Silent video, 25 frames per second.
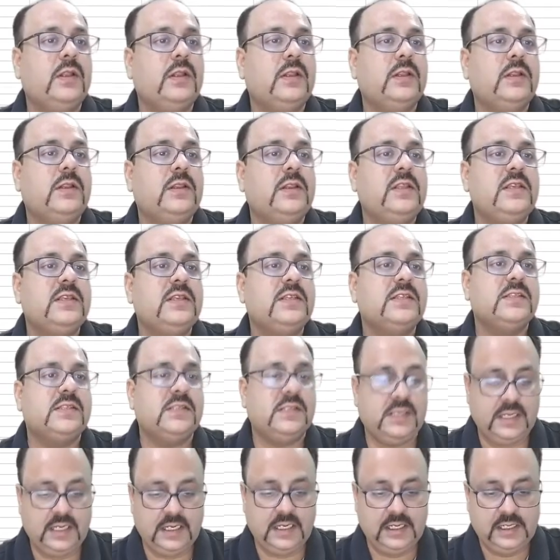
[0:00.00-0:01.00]
this
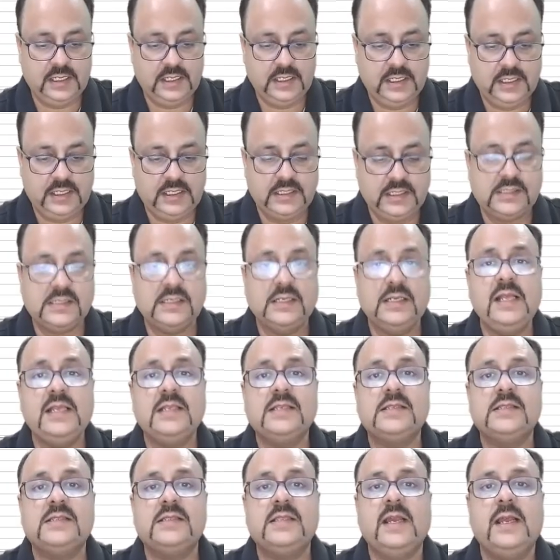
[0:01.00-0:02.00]
cell is less
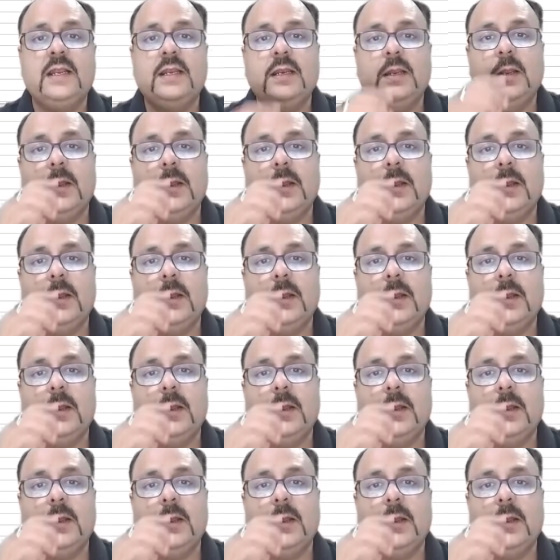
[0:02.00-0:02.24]
than